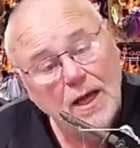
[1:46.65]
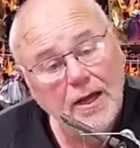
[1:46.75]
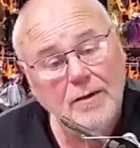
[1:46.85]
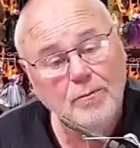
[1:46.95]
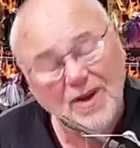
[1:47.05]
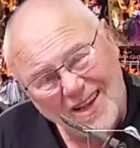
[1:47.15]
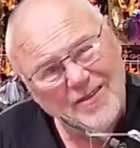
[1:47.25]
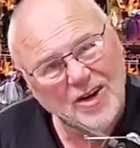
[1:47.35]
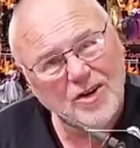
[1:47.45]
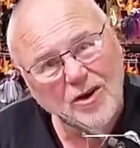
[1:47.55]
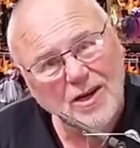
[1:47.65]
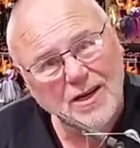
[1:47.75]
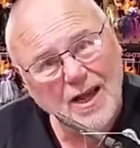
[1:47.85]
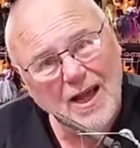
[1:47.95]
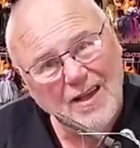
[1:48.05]
And believe it or not,
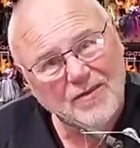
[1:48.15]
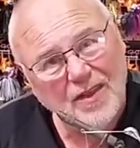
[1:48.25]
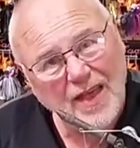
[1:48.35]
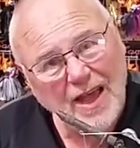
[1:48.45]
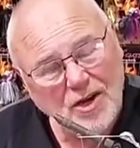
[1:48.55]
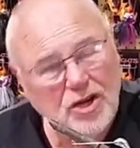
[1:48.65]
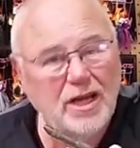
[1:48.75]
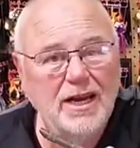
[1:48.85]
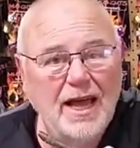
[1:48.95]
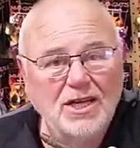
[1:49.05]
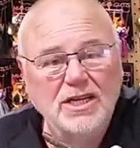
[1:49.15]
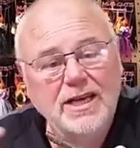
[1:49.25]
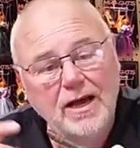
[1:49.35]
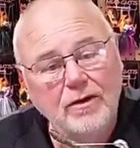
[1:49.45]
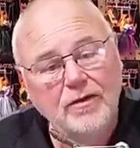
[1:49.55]
after that you can actually
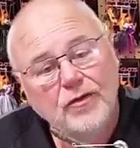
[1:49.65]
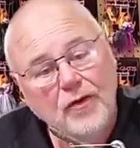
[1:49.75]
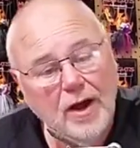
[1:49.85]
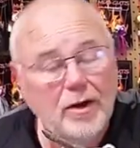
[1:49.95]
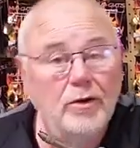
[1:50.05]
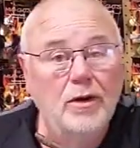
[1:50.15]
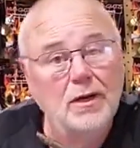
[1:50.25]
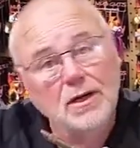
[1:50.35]
go and throw